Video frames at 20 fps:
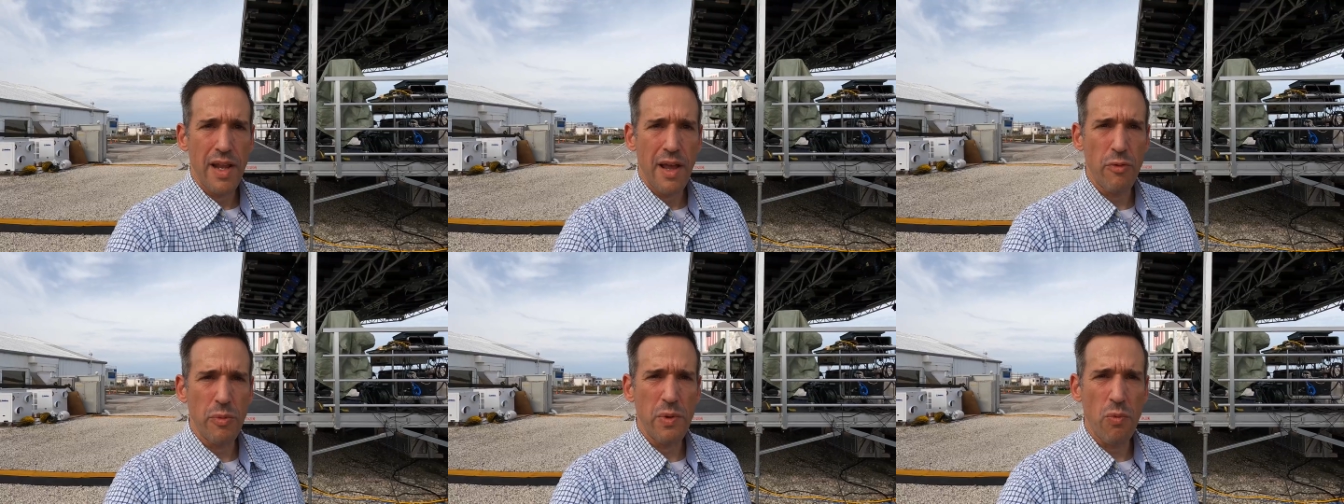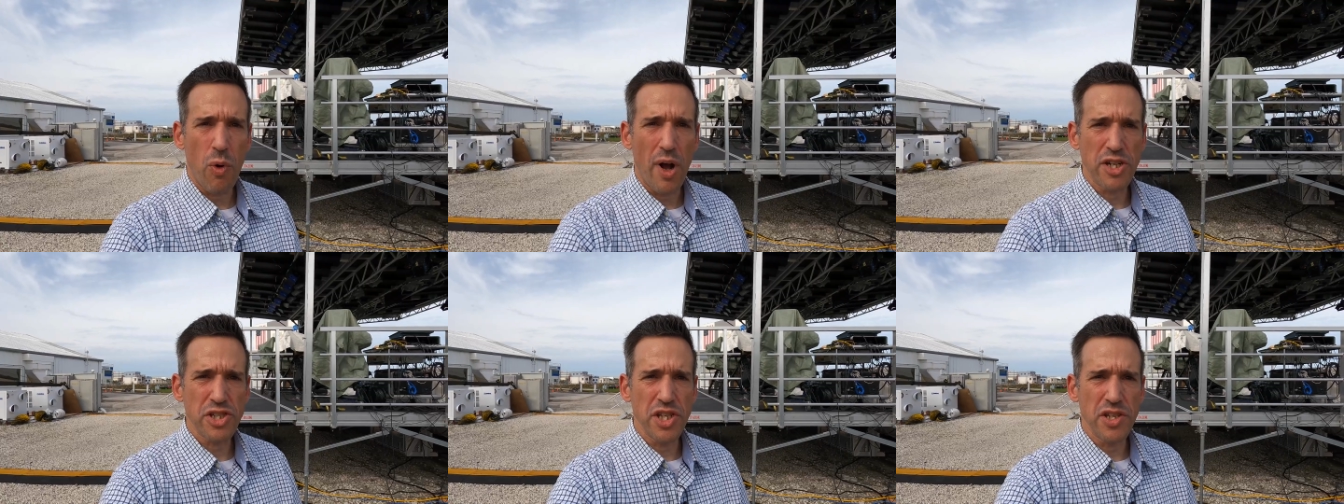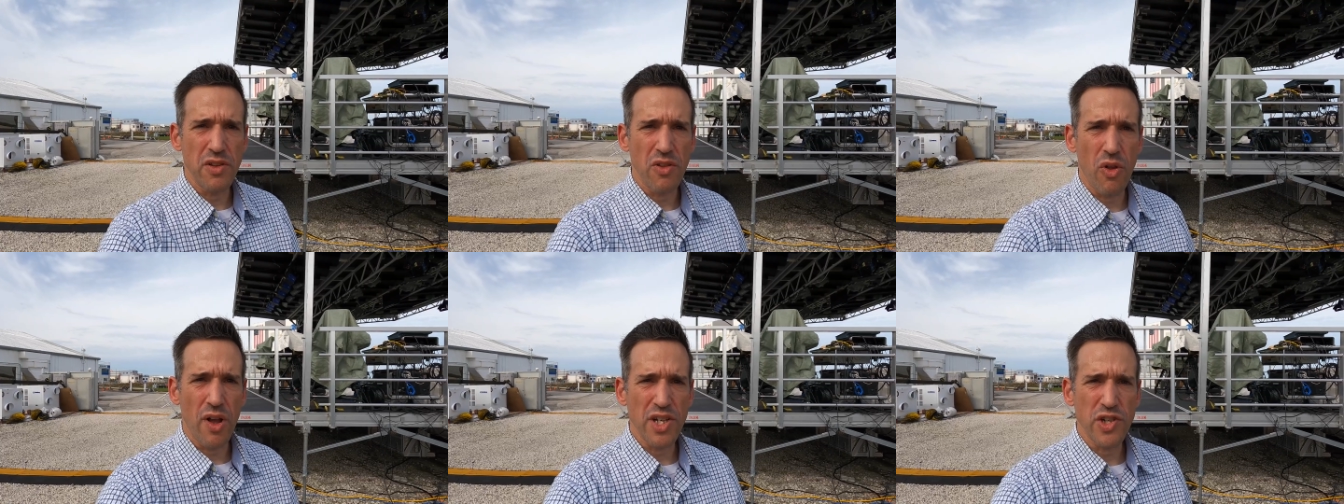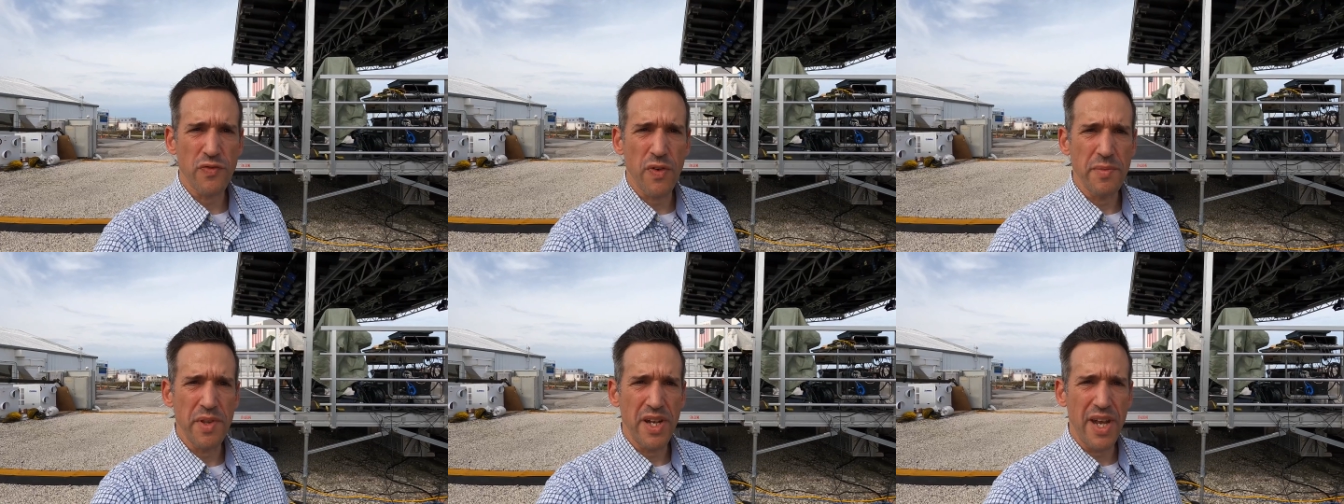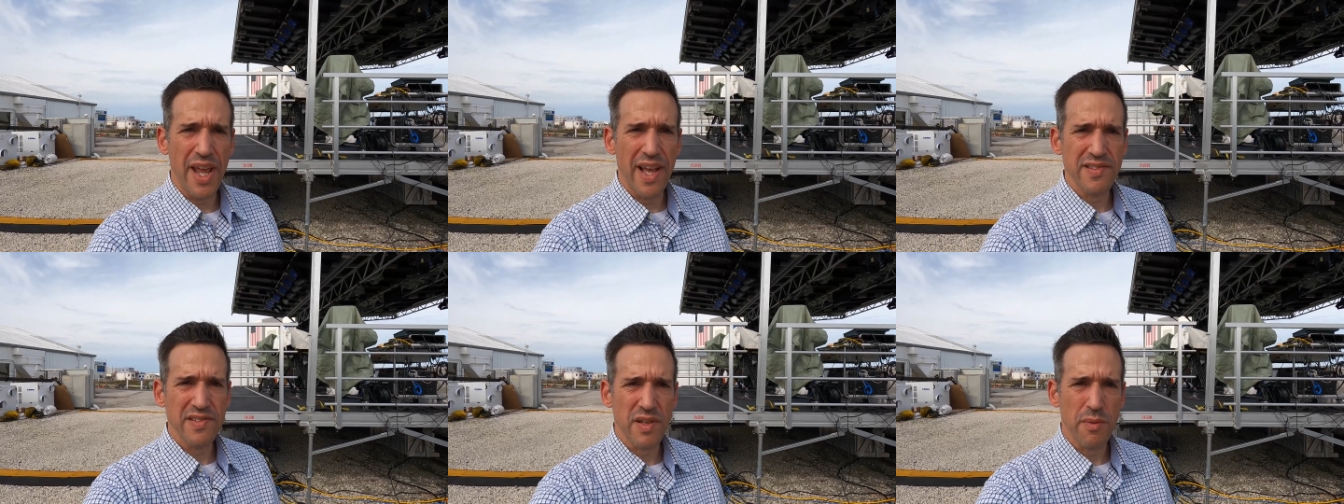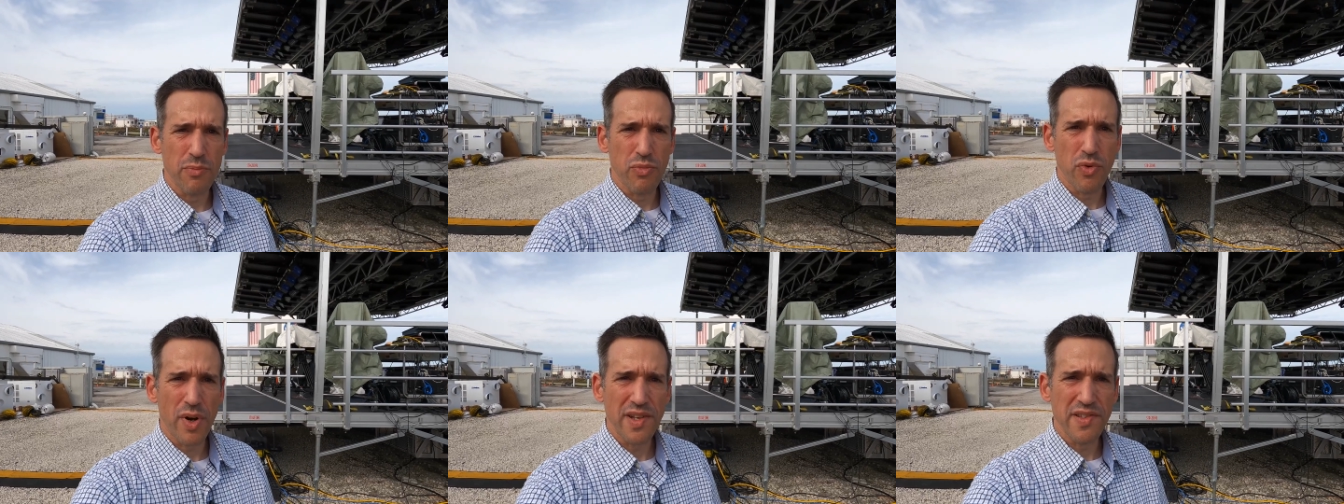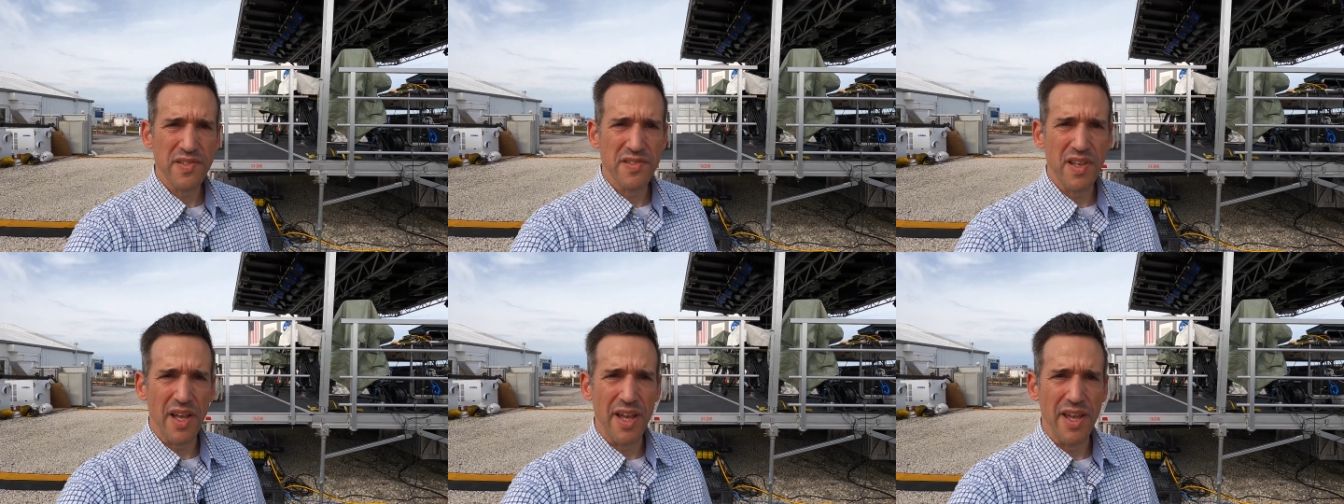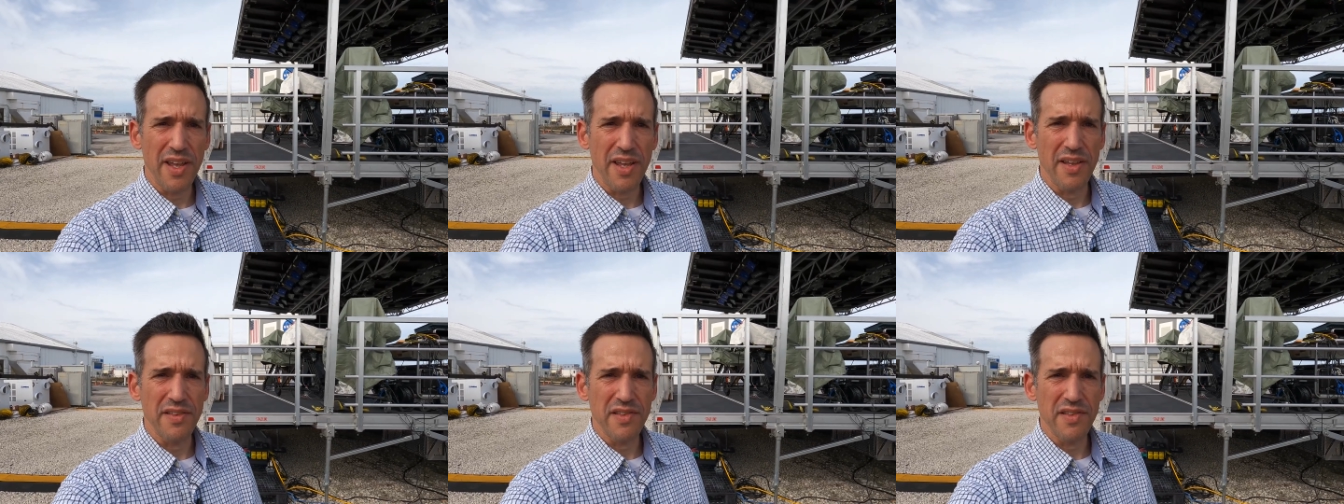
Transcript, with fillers: Now we'll be watching the launch from the NASA press site,